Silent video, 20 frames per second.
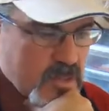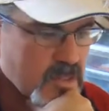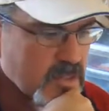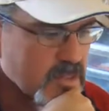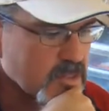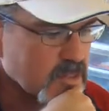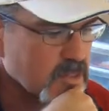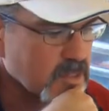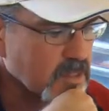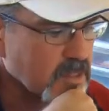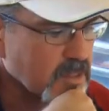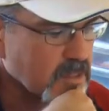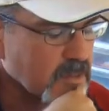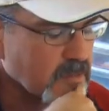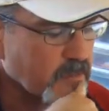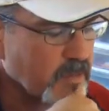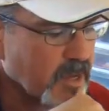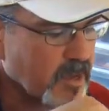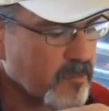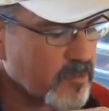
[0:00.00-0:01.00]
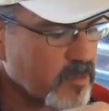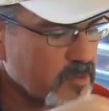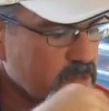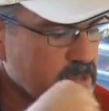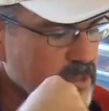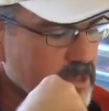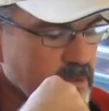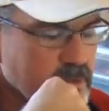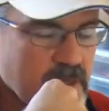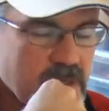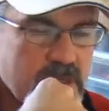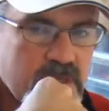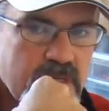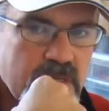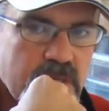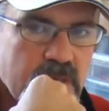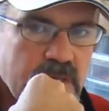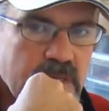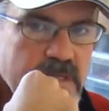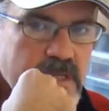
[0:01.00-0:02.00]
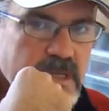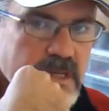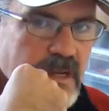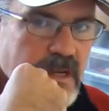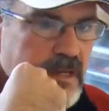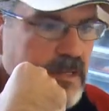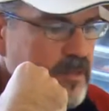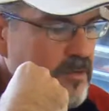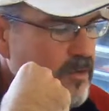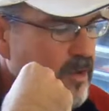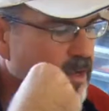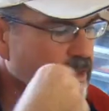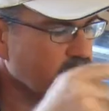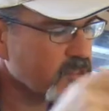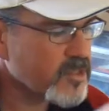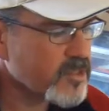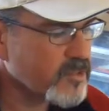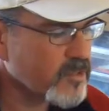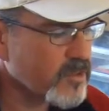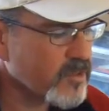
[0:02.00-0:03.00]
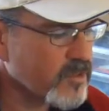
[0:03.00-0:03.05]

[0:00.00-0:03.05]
just the bamboo skewers, you know, that you get at the dollar store.